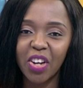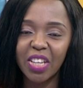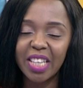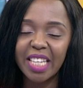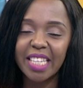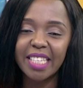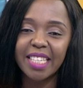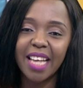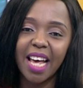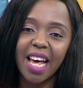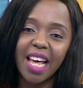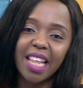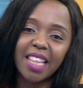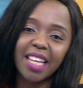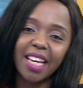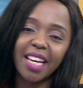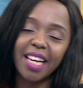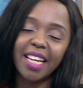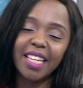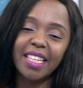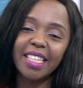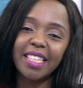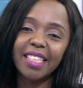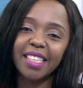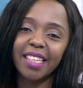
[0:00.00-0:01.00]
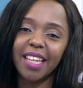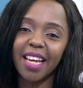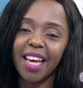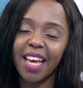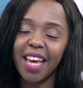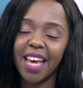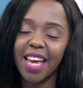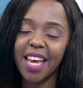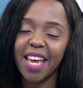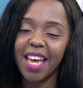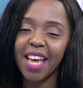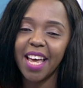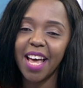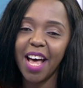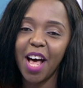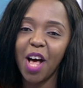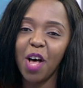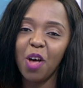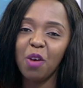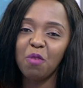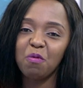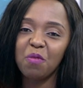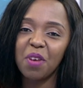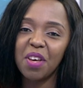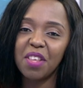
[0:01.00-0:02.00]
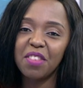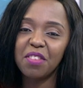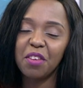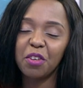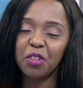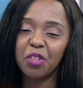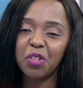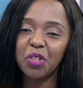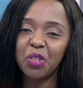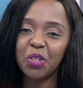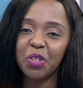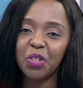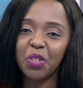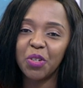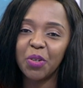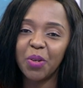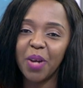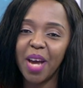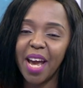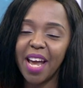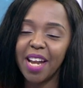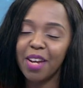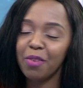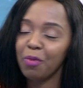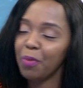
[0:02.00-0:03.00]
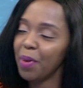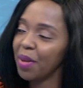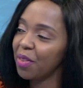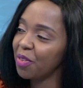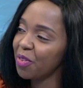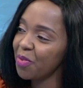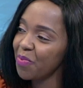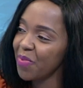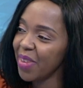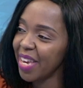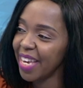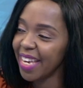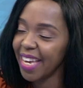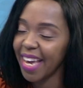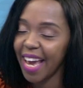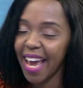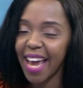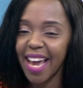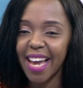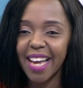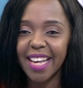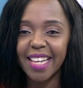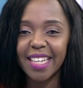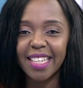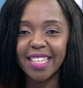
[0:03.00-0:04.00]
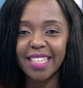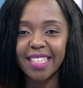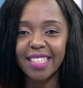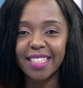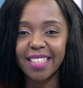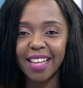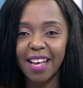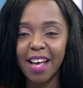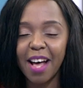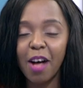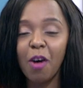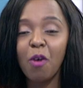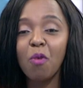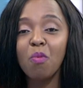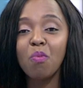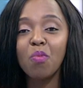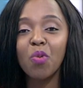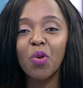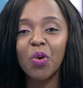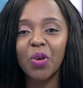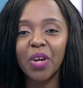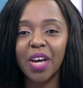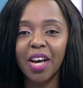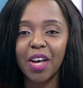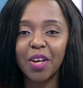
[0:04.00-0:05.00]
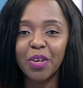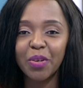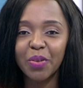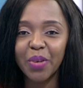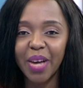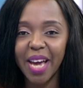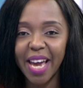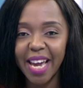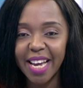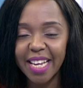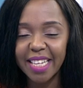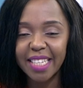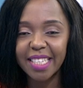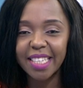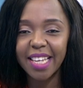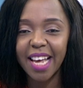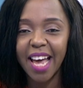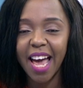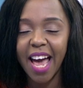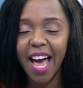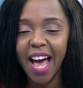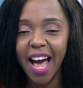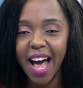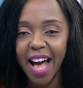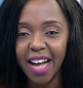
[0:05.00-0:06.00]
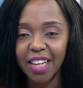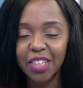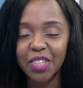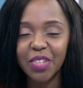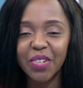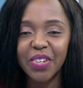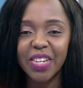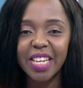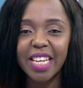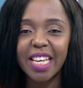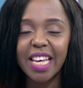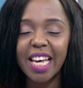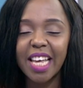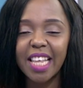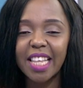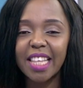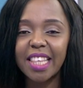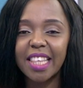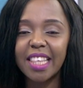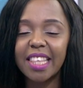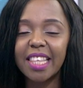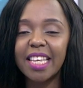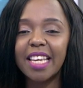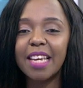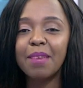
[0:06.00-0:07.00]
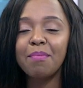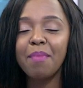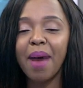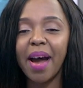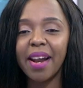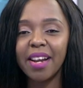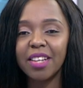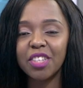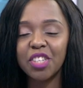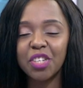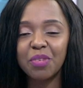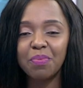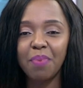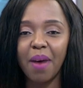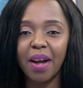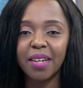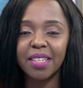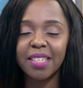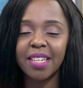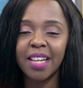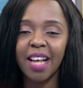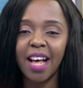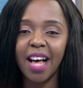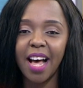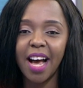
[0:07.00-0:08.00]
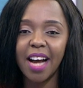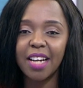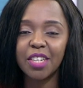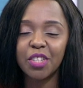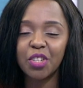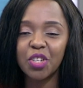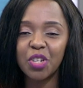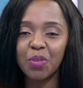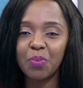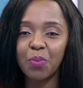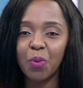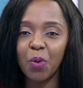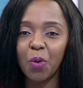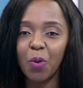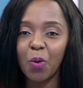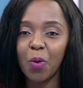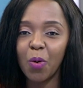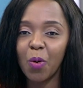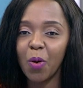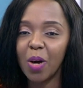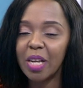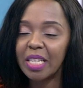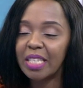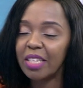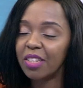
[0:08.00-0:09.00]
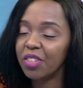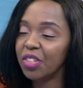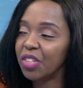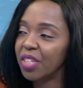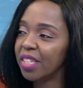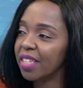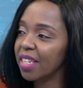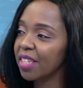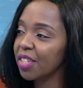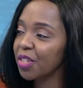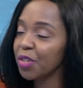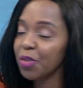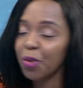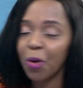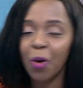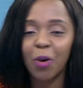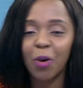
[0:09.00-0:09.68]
in this other end of the studio, and with me is Omunga, who is actually the managing partner at Triple O Associates, just to